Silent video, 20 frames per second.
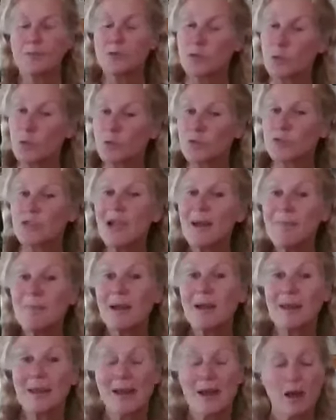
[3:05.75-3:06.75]
so
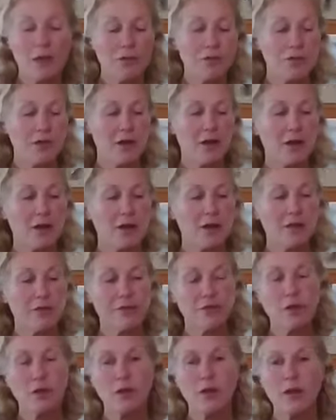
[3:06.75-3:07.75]
somebody out there,
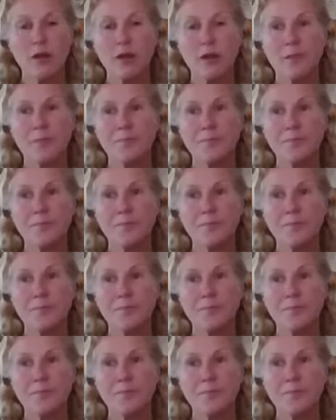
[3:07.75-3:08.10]
if you're,